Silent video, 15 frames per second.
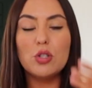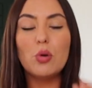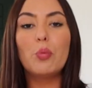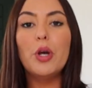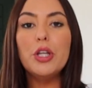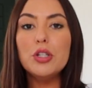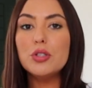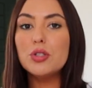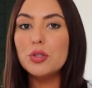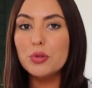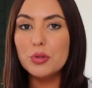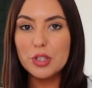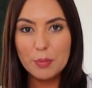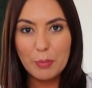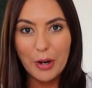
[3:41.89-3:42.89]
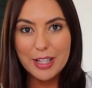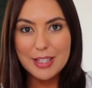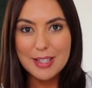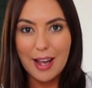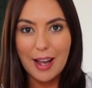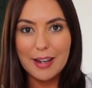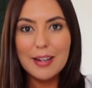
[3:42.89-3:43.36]
So when you do your spray
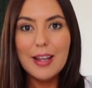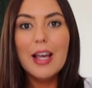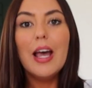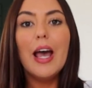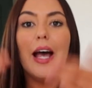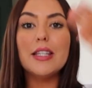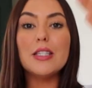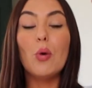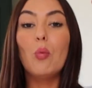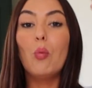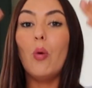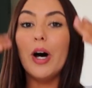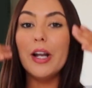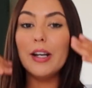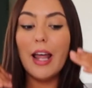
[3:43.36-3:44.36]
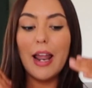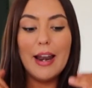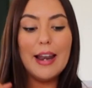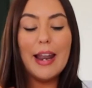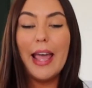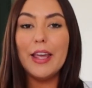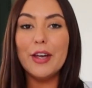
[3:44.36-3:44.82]
tan, it's a
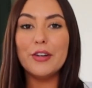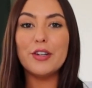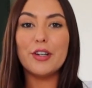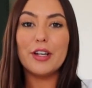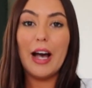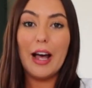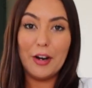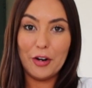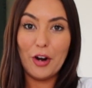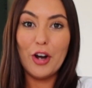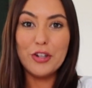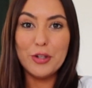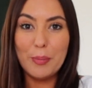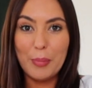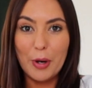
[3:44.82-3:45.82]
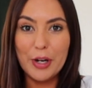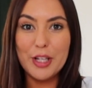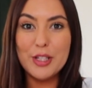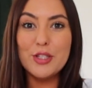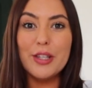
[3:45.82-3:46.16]
one layered color on your body.